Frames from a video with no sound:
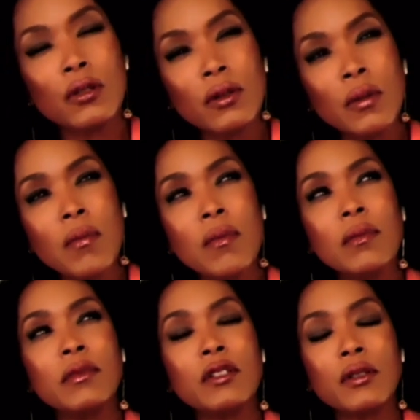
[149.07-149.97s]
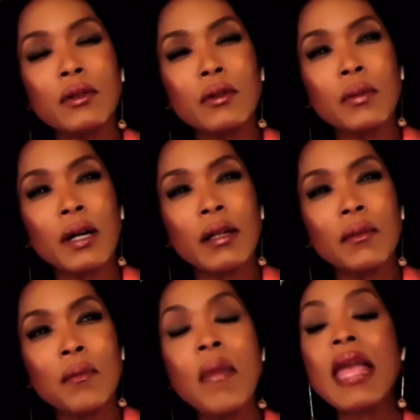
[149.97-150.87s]
to the to but
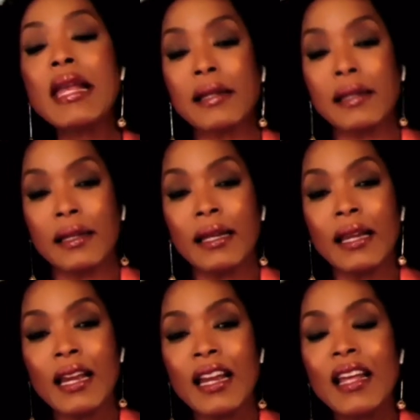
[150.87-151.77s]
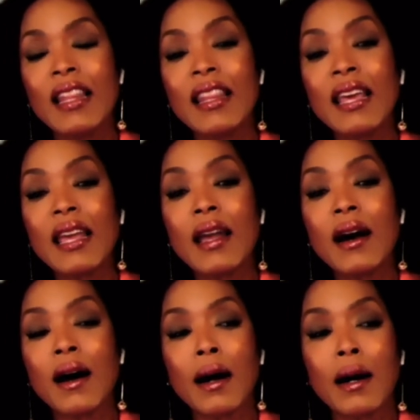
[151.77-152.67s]
mainly they
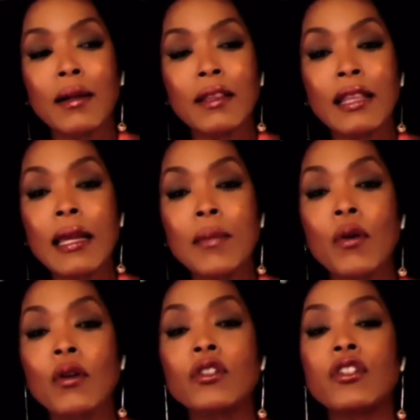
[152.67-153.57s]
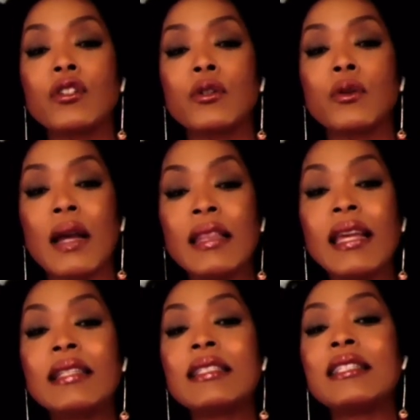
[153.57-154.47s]
uh, they pursue and they
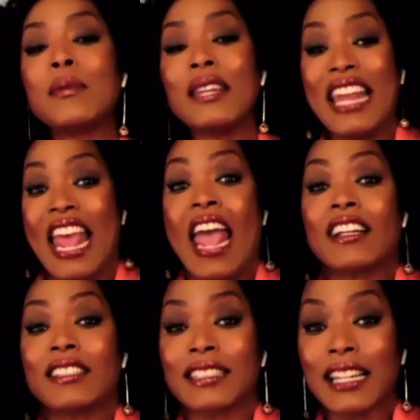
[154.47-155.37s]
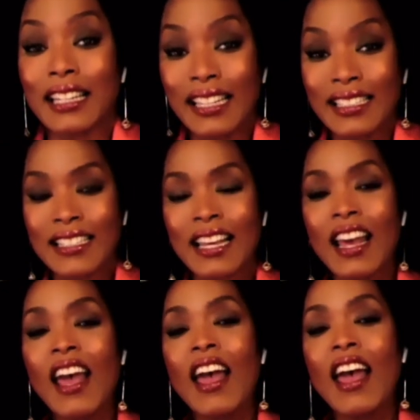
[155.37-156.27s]
exhibit excellence
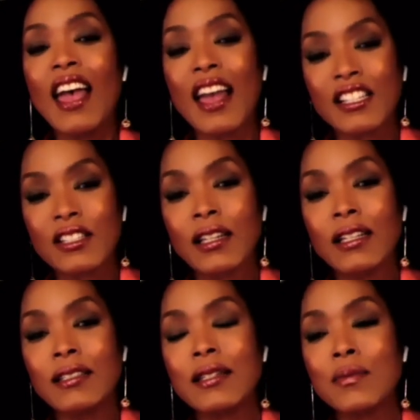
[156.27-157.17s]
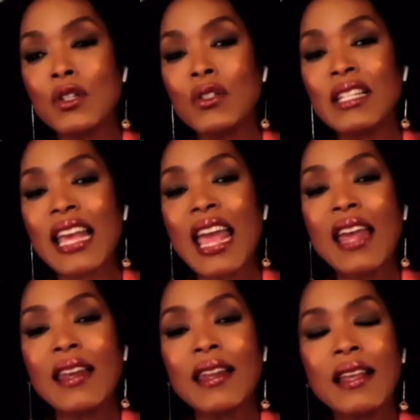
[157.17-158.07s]
excellence in music
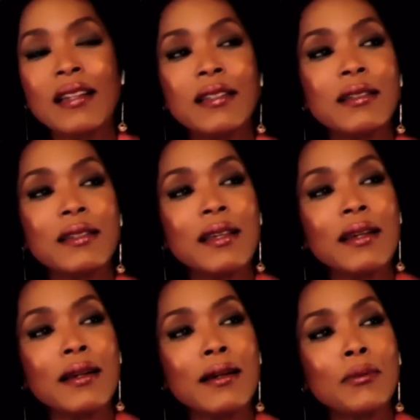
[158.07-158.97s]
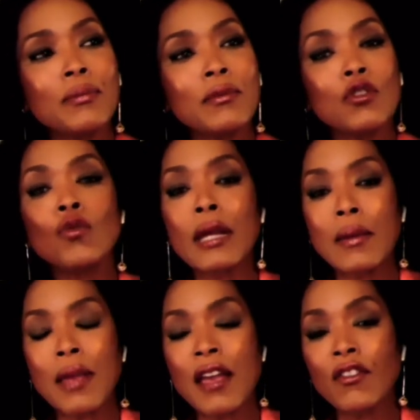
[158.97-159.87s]
and it is their
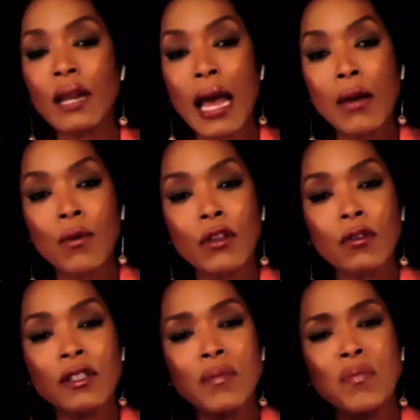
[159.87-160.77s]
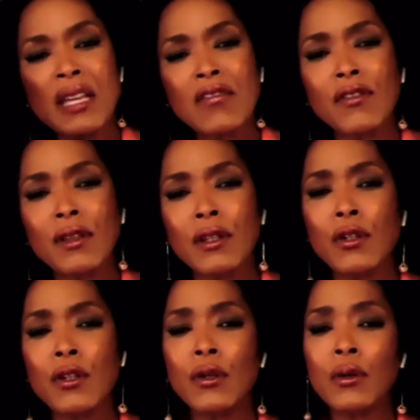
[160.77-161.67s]
dream every night whether it's a big
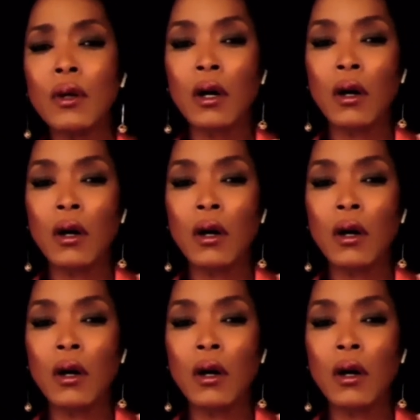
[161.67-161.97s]
venue